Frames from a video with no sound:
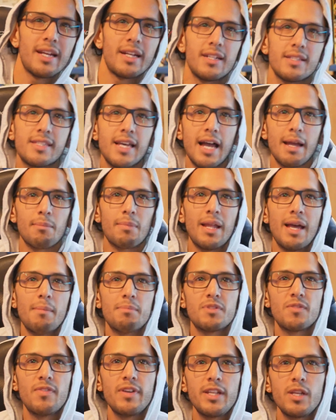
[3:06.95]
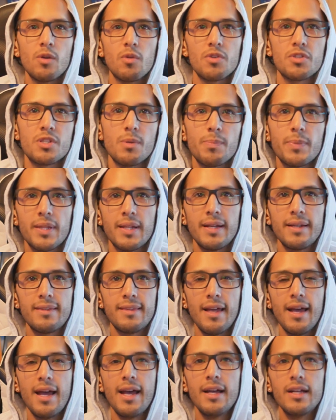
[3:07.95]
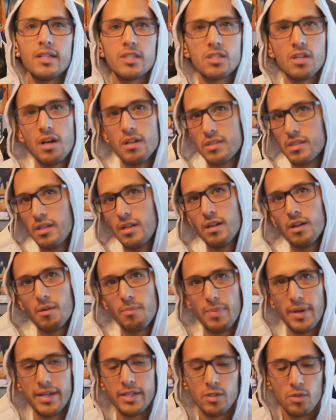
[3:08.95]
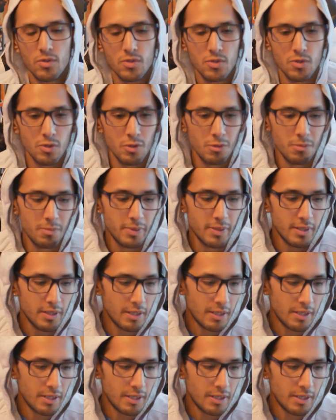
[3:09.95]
like a time-lapse video or something like that, tossing it up on YouTube,